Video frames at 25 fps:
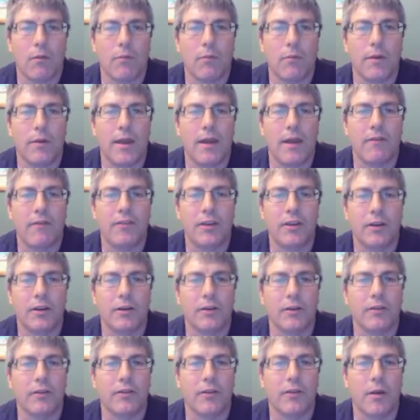We have
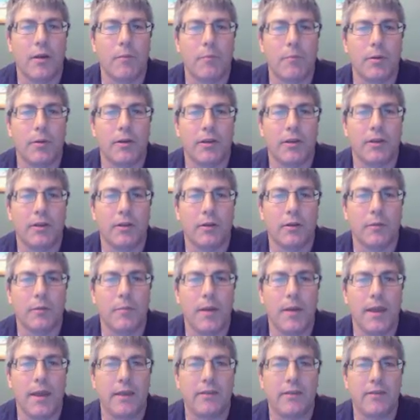here is some
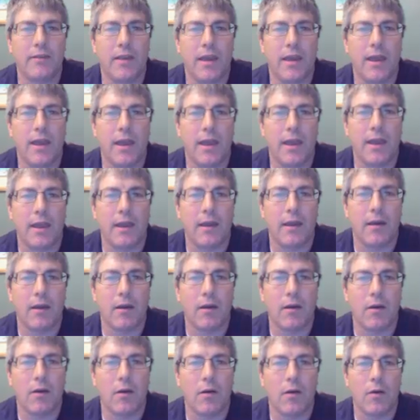particular base A
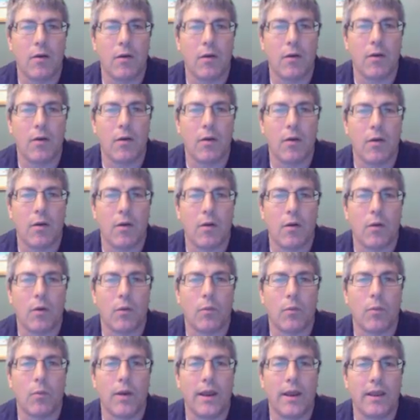
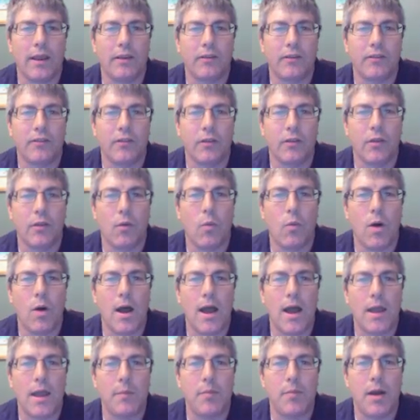raised to the
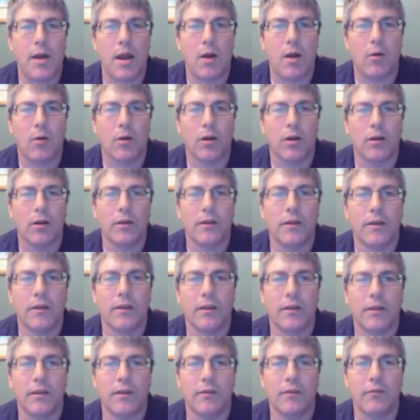y power
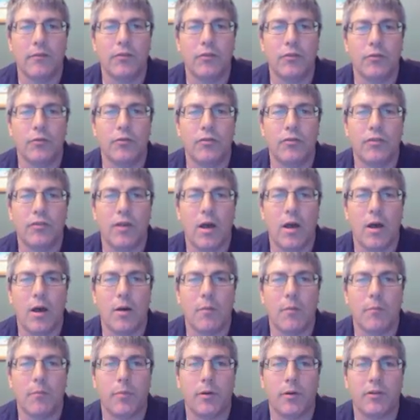gives you
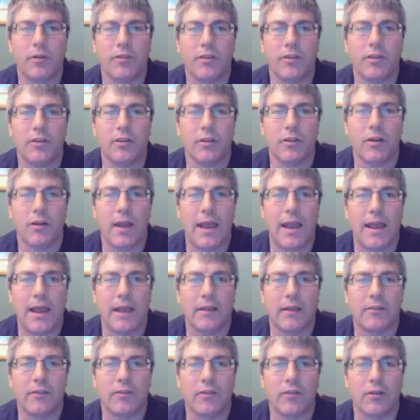some particular
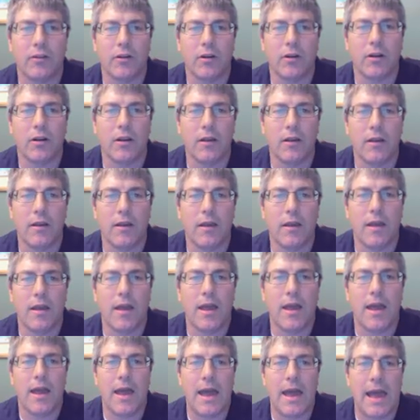answer
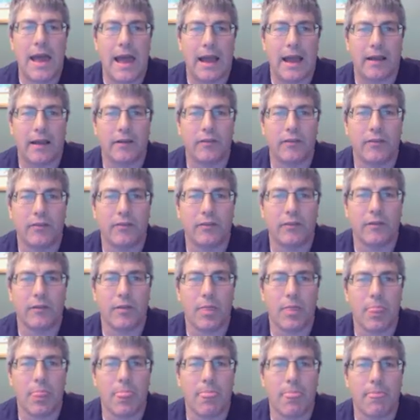x.
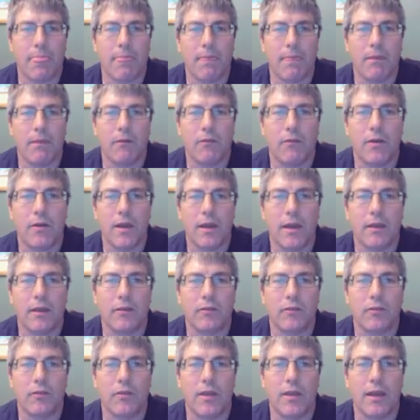
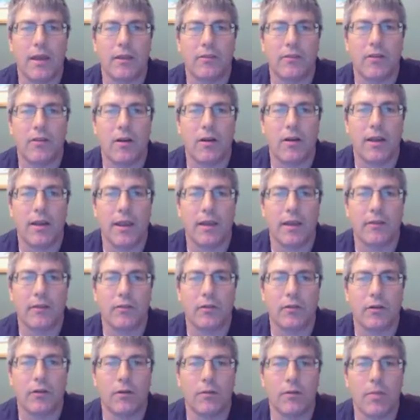Okay, so that's our
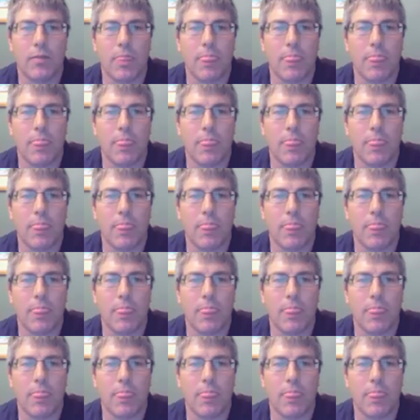answer.